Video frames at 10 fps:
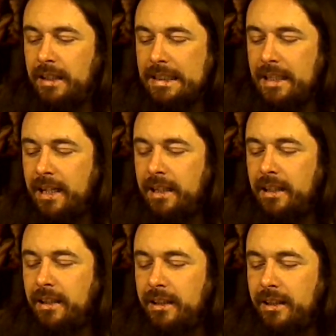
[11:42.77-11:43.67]
it's
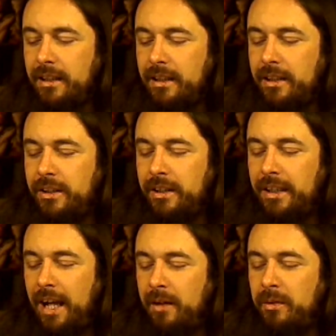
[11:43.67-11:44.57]
like,
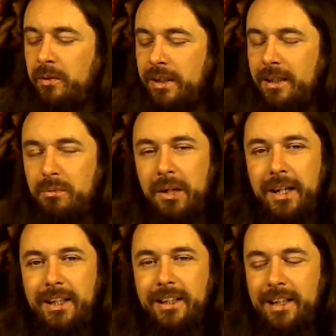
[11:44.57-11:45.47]
shouldn't everyone get
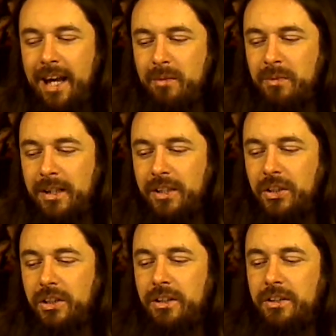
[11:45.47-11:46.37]
paid that
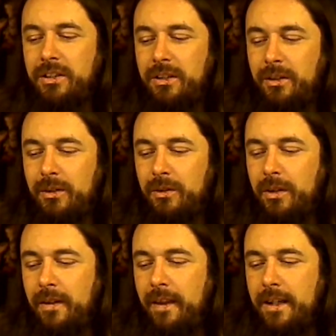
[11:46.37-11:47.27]
much to
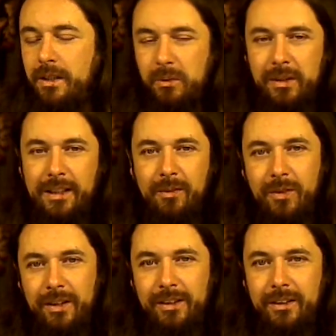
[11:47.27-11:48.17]
do what they
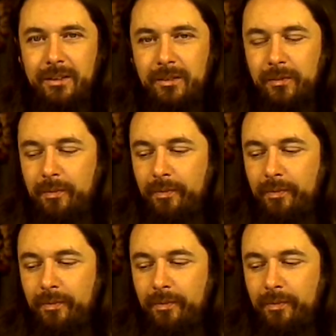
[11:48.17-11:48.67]
want to do?